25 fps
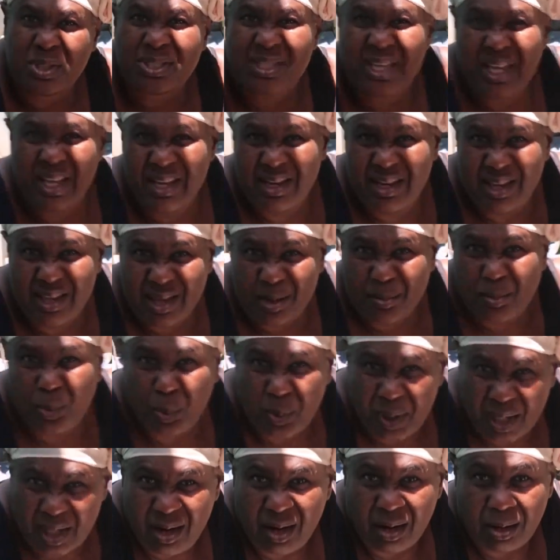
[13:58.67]
say name
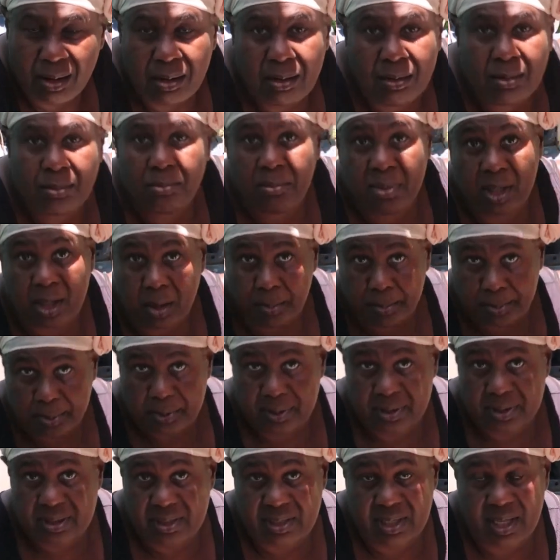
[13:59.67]
Whitlow, big up on
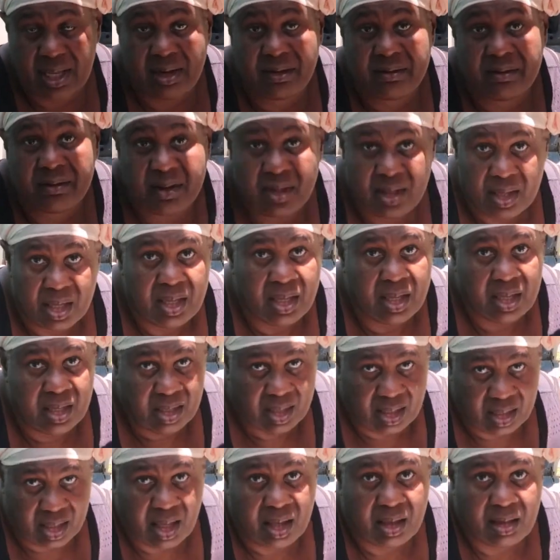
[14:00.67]
yourself.
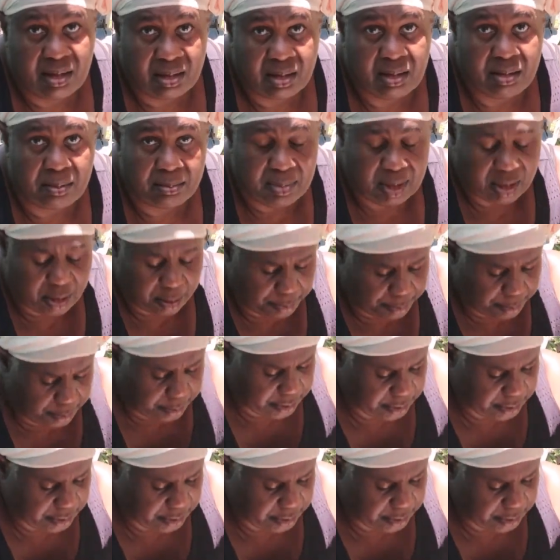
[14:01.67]
Yeah, big up on